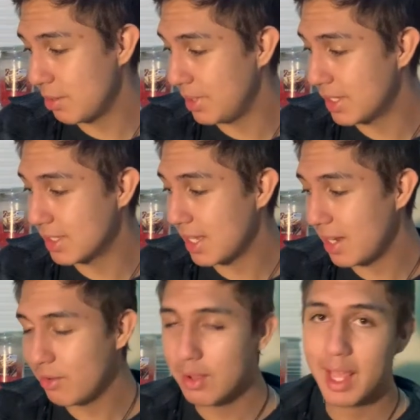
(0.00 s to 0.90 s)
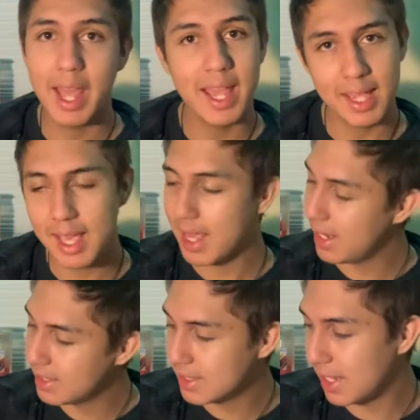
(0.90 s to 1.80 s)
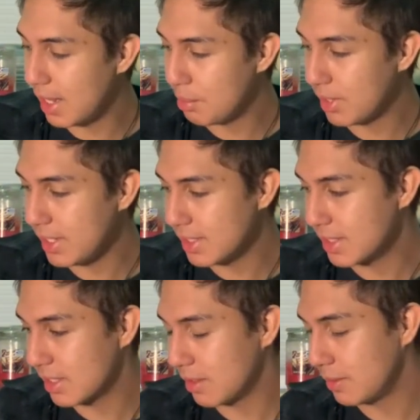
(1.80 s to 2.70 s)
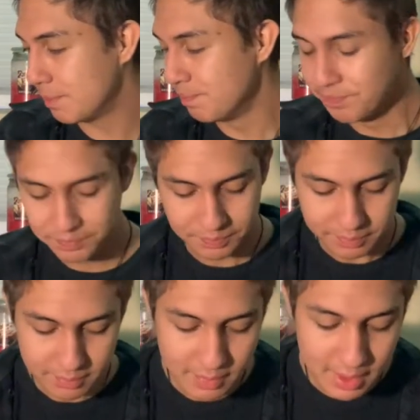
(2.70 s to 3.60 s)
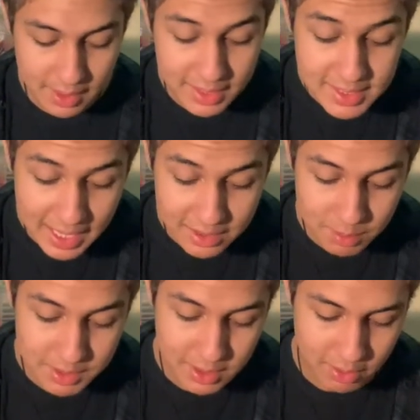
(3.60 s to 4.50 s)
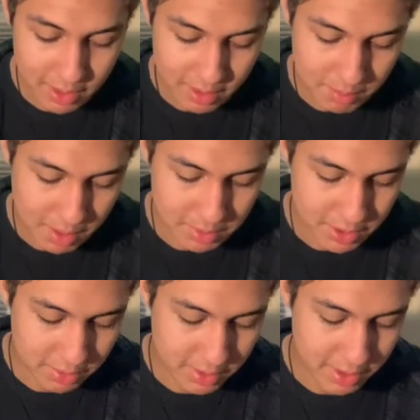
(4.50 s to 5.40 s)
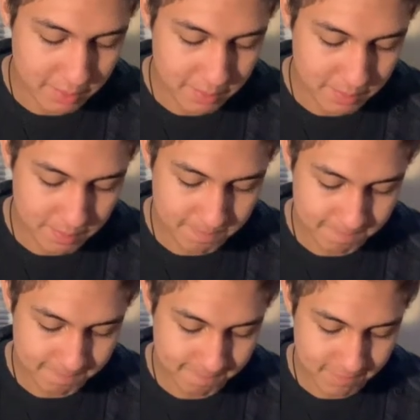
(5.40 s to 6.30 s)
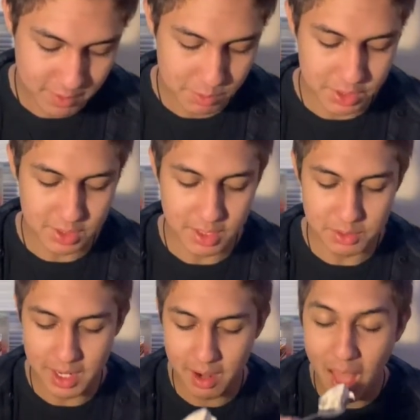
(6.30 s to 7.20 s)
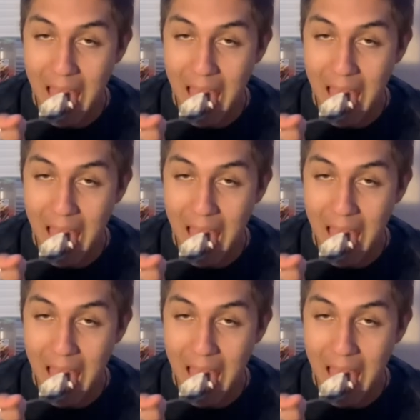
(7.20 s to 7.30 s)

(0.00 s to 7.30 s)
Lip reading: because I don't hate any celebrities. This ice cream is so good, and I'm almost done with it, which is so sad.